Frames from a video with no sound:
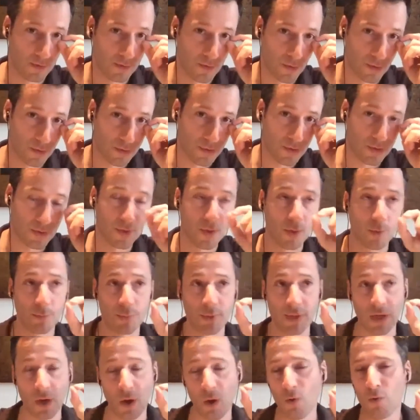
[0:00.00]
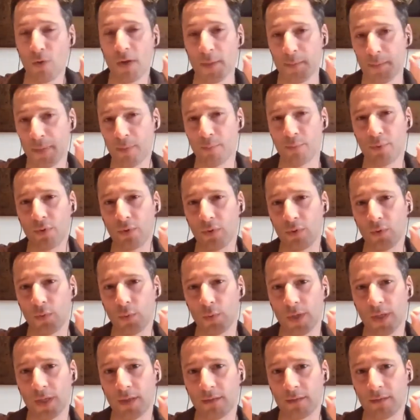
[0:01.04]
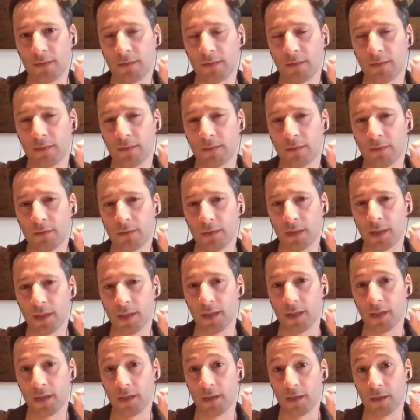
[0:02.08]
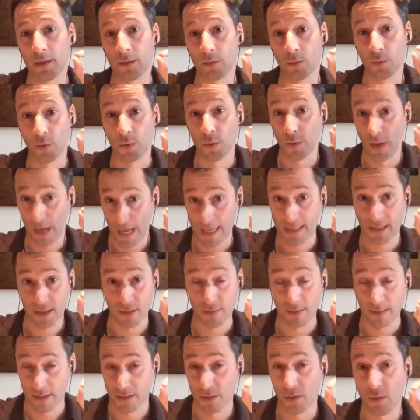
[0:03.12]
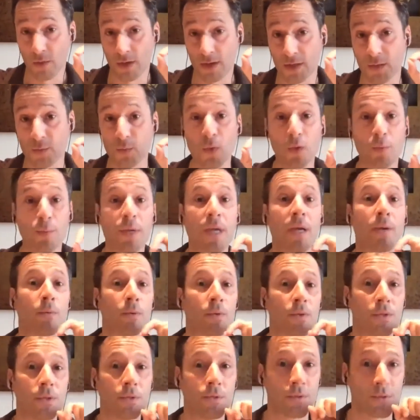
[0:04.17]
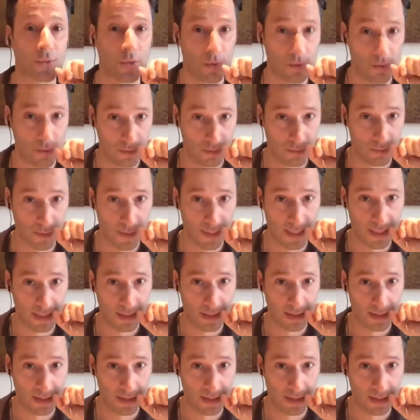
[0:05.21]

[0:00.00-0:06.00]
Of course. So, but only people with who has got the tokens will be able to do so, right?